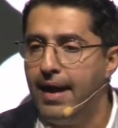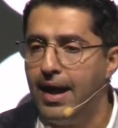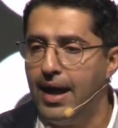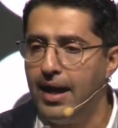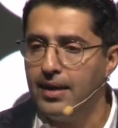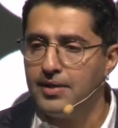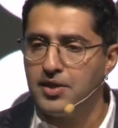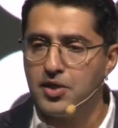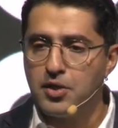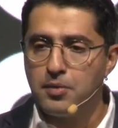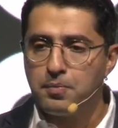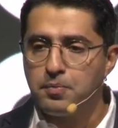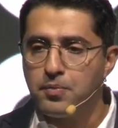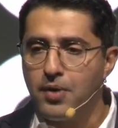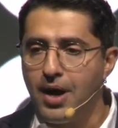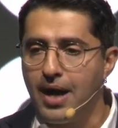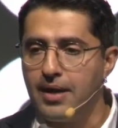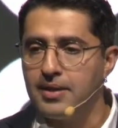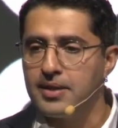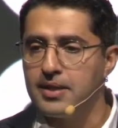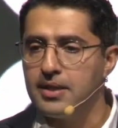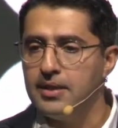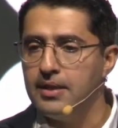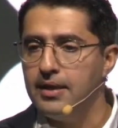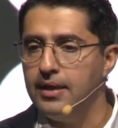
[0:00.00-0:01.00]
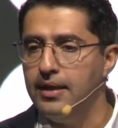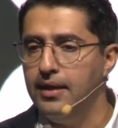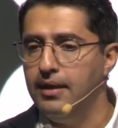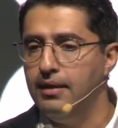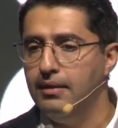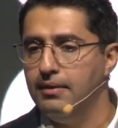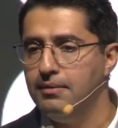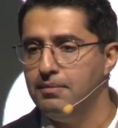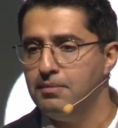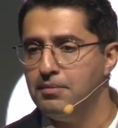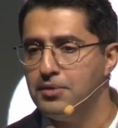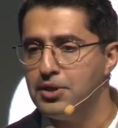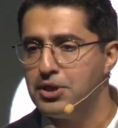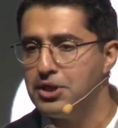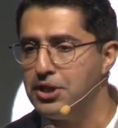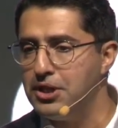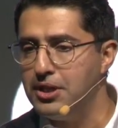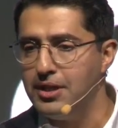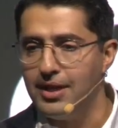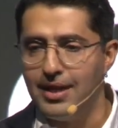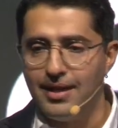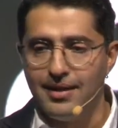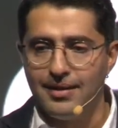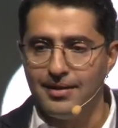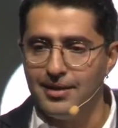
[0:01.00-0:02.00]
And surprisingly,
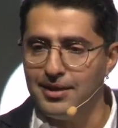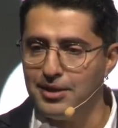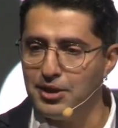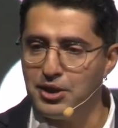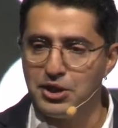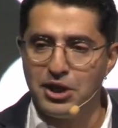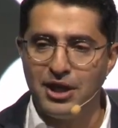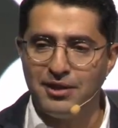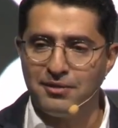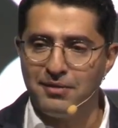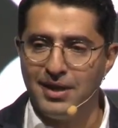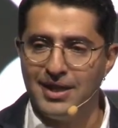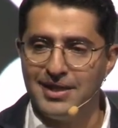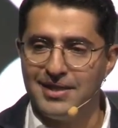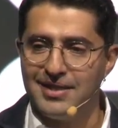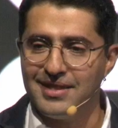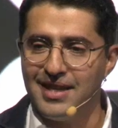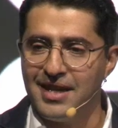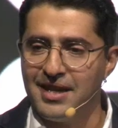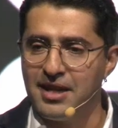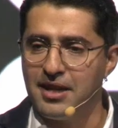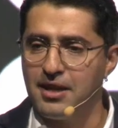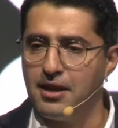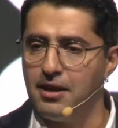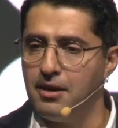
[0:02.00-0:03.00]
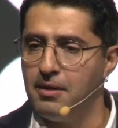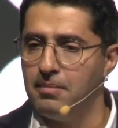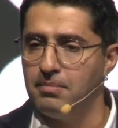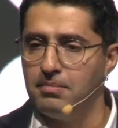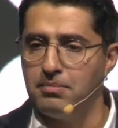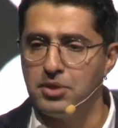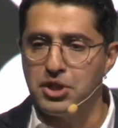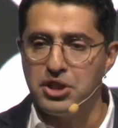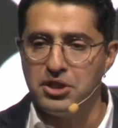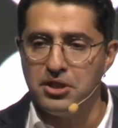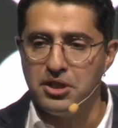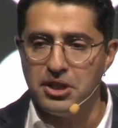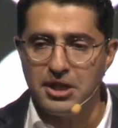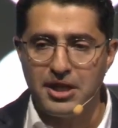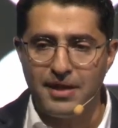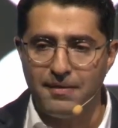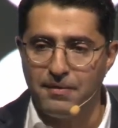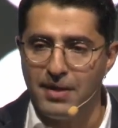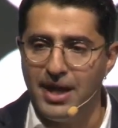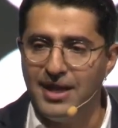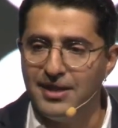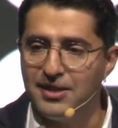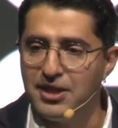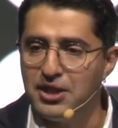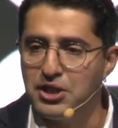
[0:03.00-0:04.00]
she generated income. She
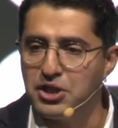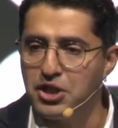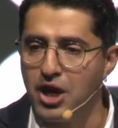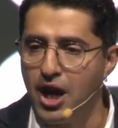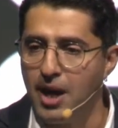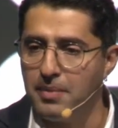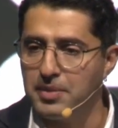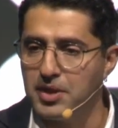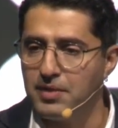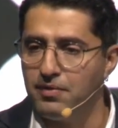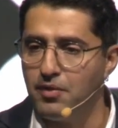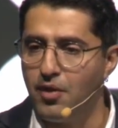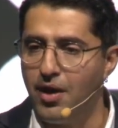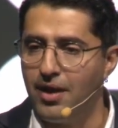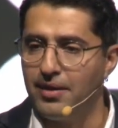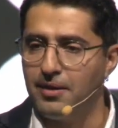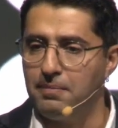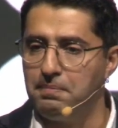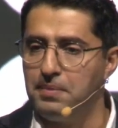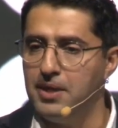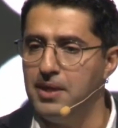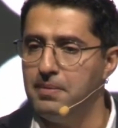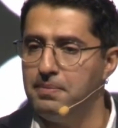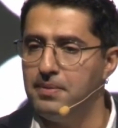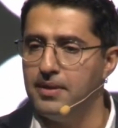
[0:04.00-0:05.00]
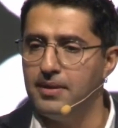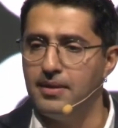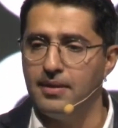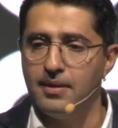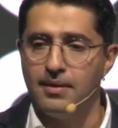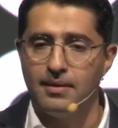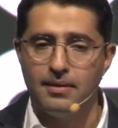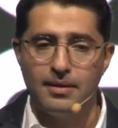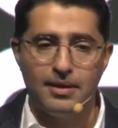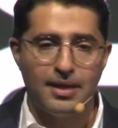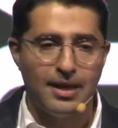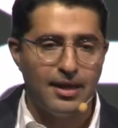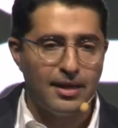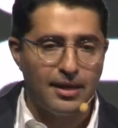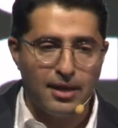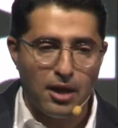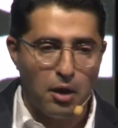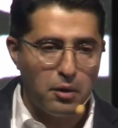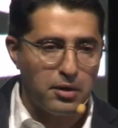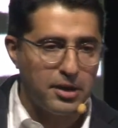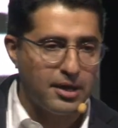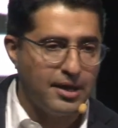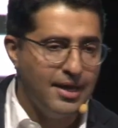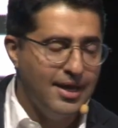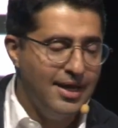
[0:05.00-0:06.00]
created jobs for other people.
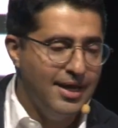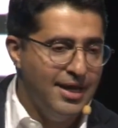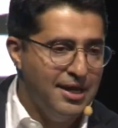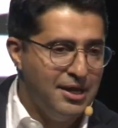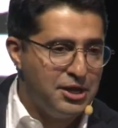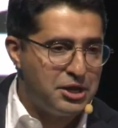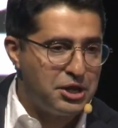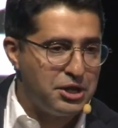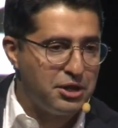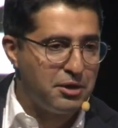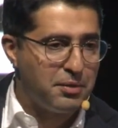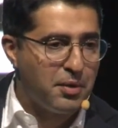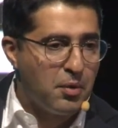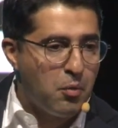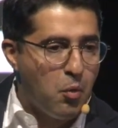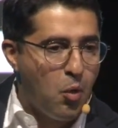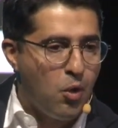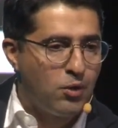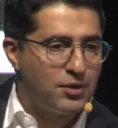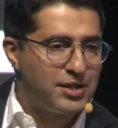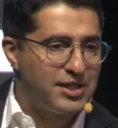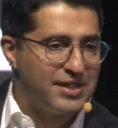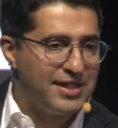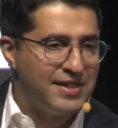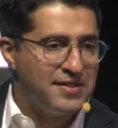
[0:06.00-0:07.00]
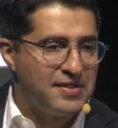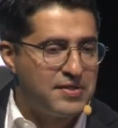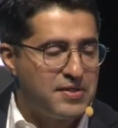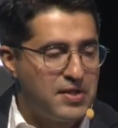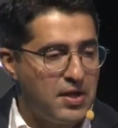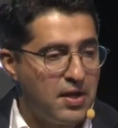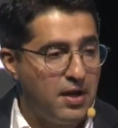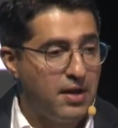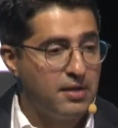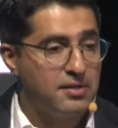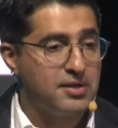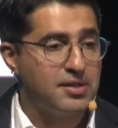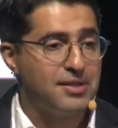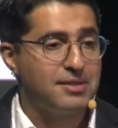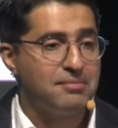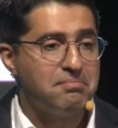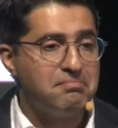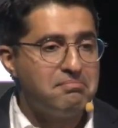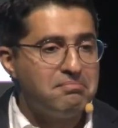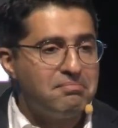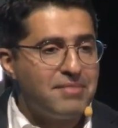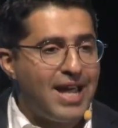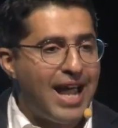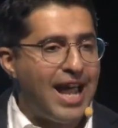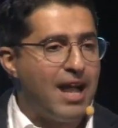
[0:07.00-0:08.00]
She rewarded interns.
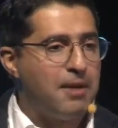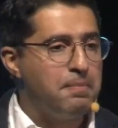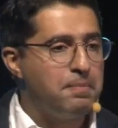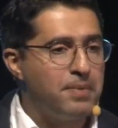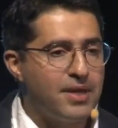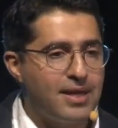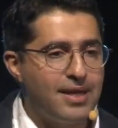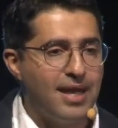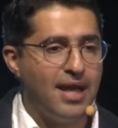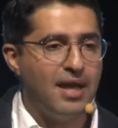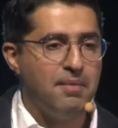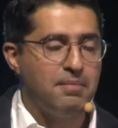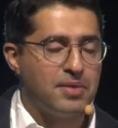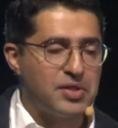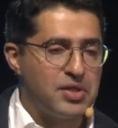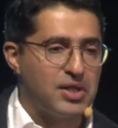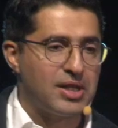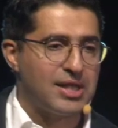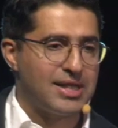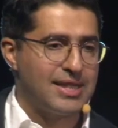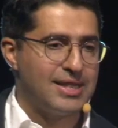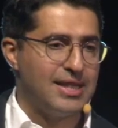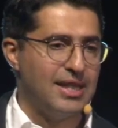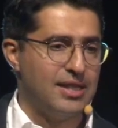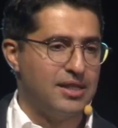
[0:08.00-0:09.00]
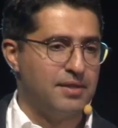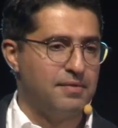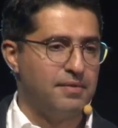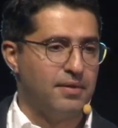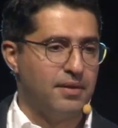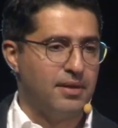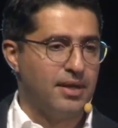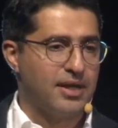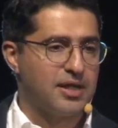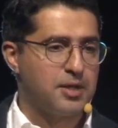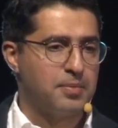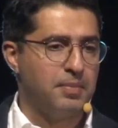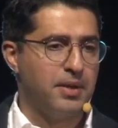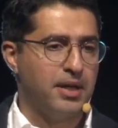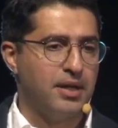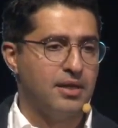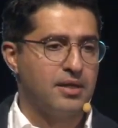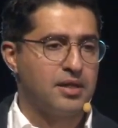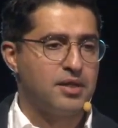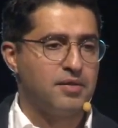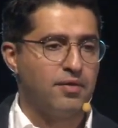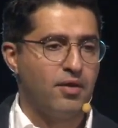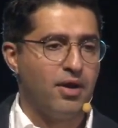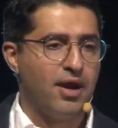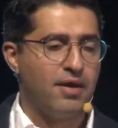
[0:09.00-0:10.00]
It became a successful
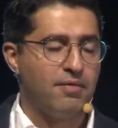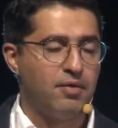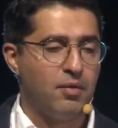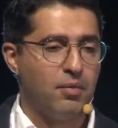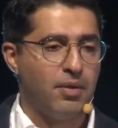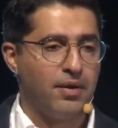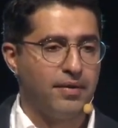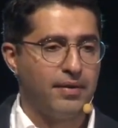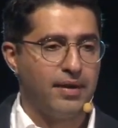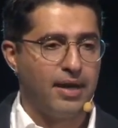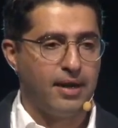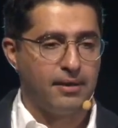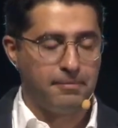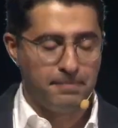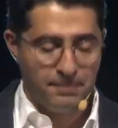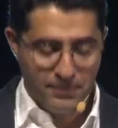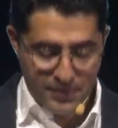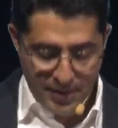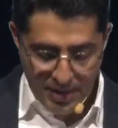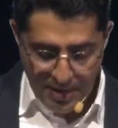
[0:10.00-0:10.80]
experience for everyone there.